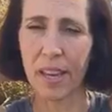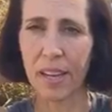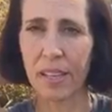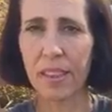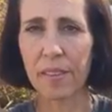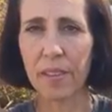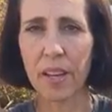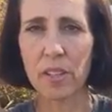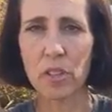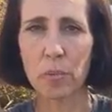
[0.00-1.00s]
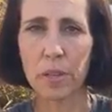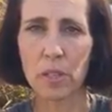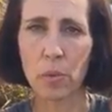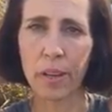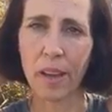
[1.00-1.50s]
a headache, they've got too
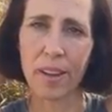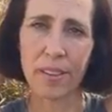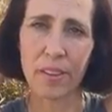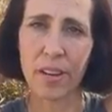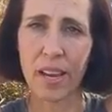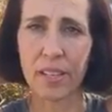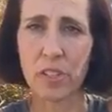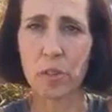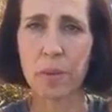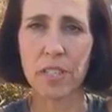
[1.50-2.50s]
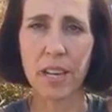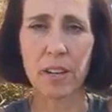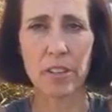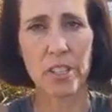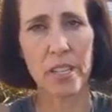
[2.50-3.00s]
much going on in their head, too much
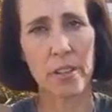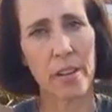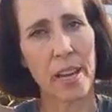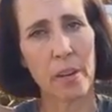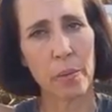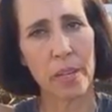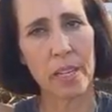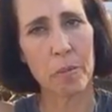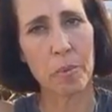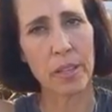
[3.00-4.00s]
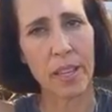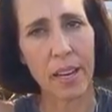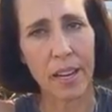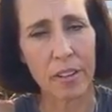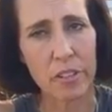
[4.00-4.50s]
energy in their head, and we need to bring
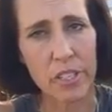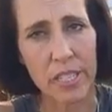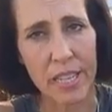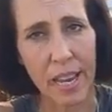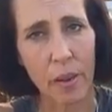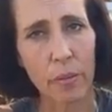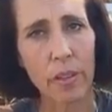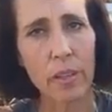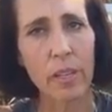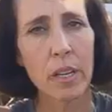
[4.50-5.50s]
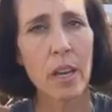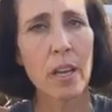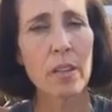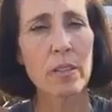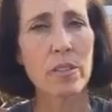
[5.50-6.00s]
that energy down.
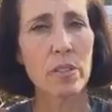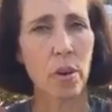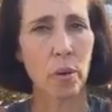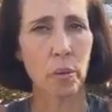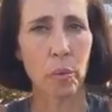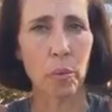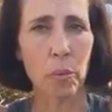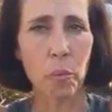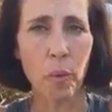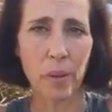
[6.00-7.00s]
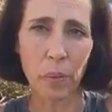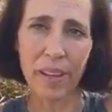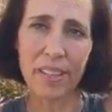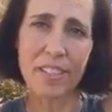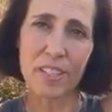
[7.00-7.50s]
So one
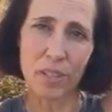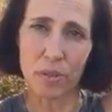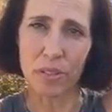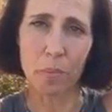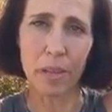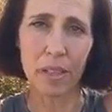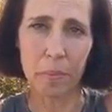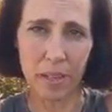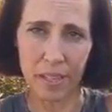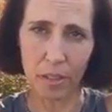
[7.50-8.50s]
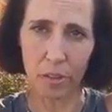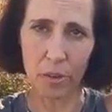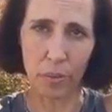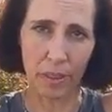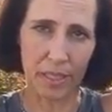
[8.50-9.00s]
way is to use the belly button healer
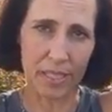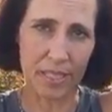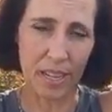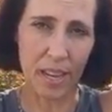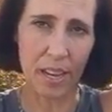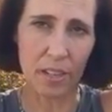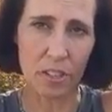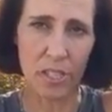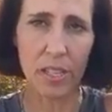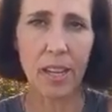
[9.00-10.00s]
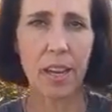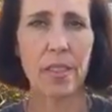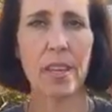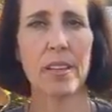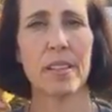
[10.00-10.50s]
to release that energy,
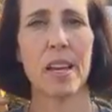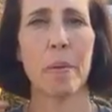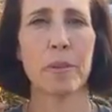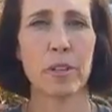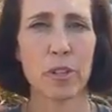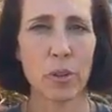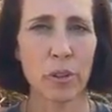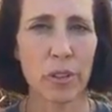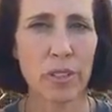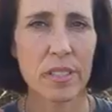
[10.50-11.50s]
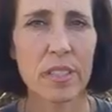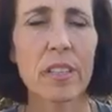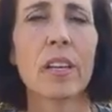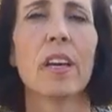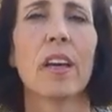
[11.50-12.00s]
and then tap your shoulders.
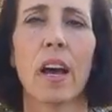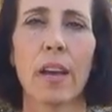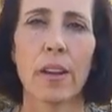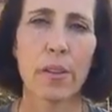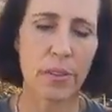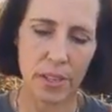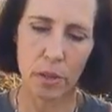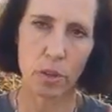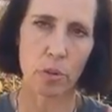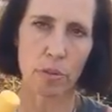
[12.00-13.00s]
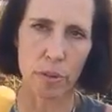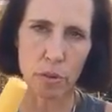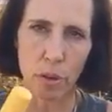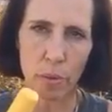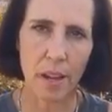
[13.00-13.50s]
Another thing you can do if you
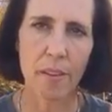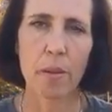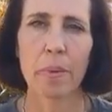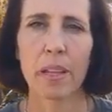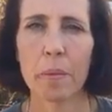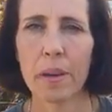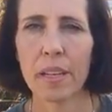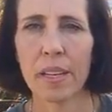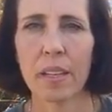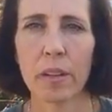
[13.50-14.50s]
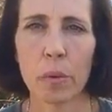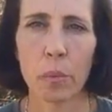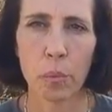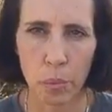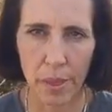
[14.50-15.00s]
don't have a belly button healer
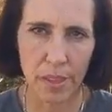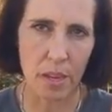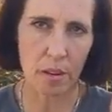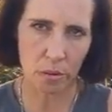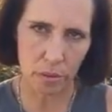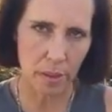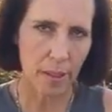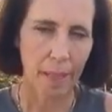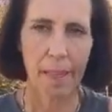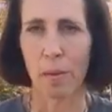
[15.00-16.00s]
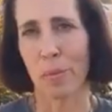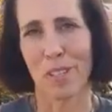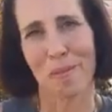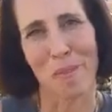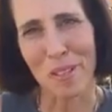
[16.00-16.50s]
with you,
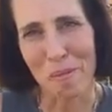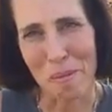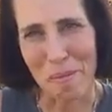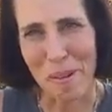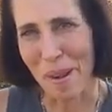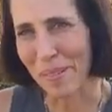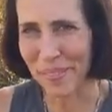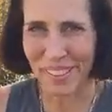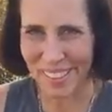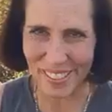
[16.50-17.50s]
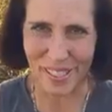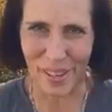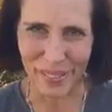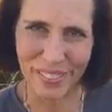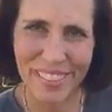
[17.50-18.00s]
which most people probably
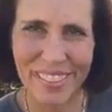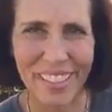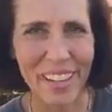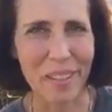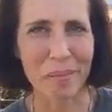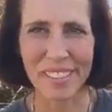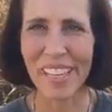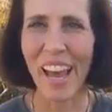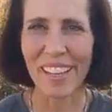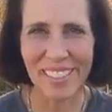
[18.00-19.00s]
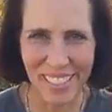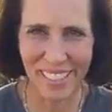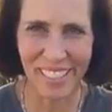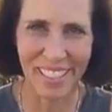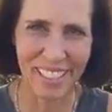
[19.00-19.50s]
don't yet.
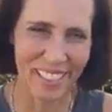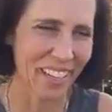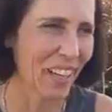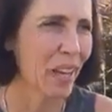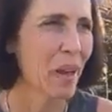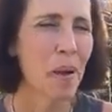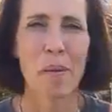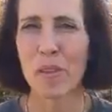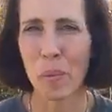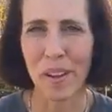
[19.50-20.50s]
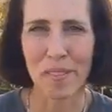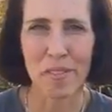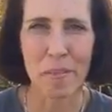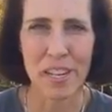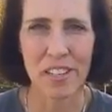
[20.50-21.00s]
If you want
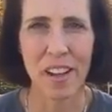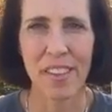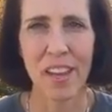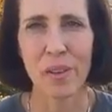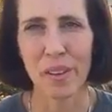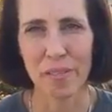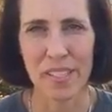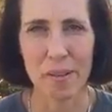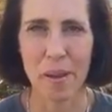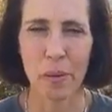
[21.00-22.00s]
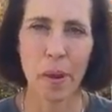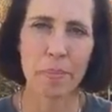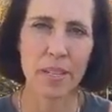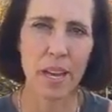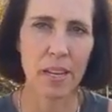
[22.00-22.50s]
information on that, you can visit my
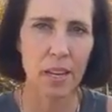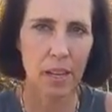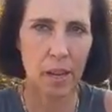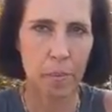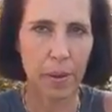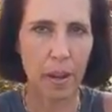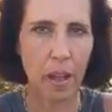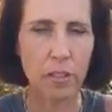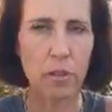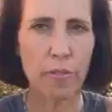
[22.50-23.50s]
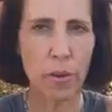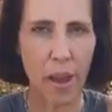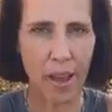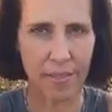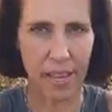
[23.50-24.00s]
website. But also if you
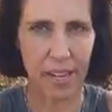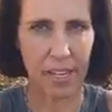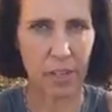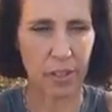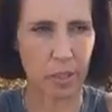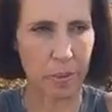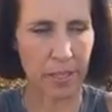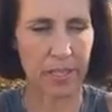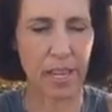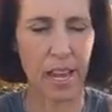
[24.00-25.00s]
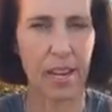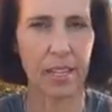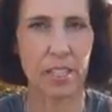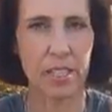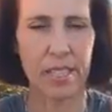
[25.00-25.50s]
have a headache or experience a
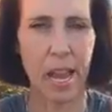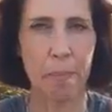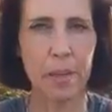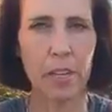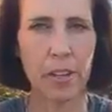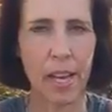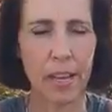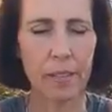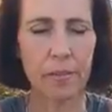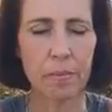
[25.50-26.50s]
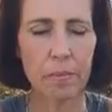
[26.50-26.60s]
headache, just tapping your head